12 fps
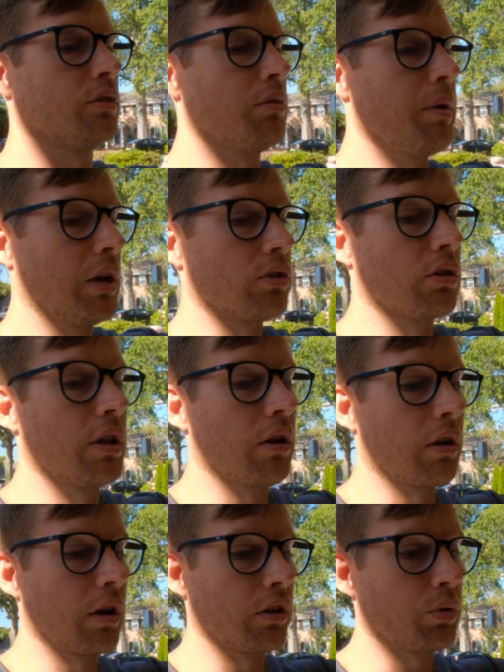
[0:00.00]
to make sure they're
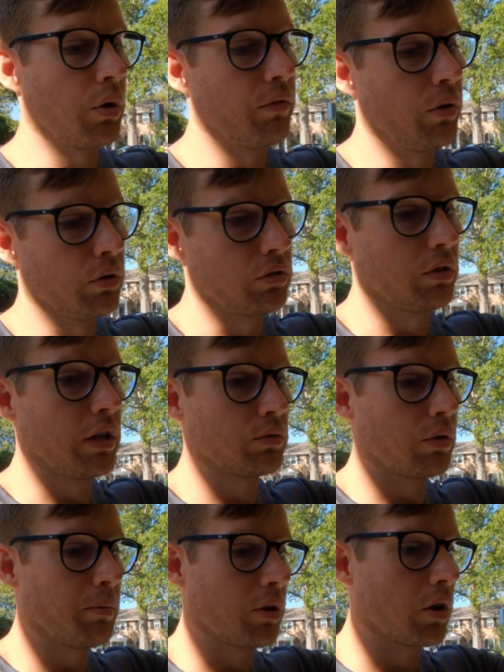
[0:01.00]
getting 12 volts. So that's
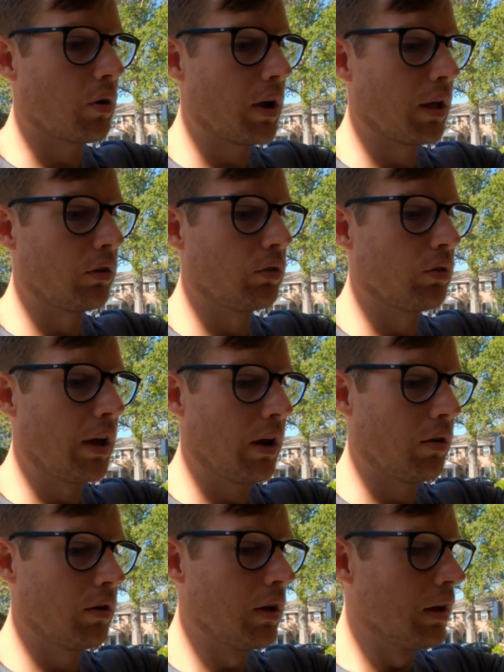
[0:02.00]
what I'm going to go ahead and do now.